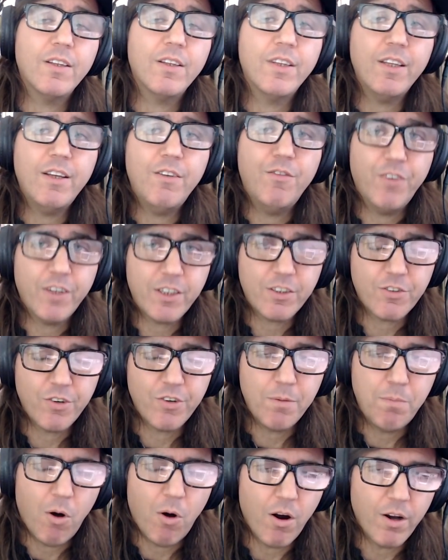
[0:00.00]
the
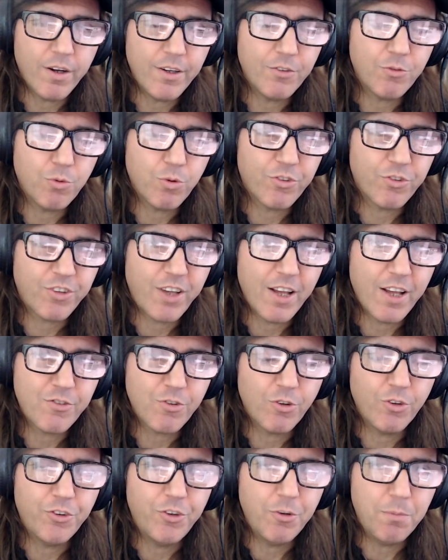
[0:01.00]
victory parties were
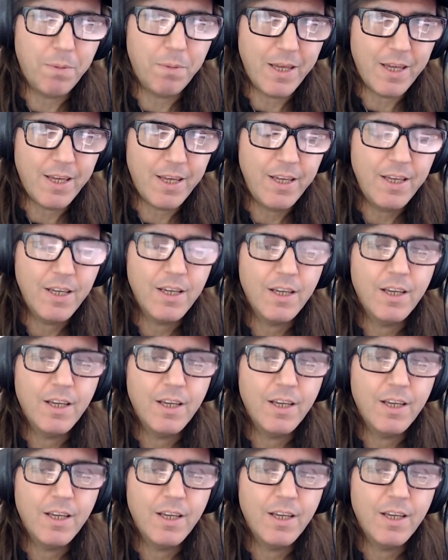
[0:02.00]
scheduled to be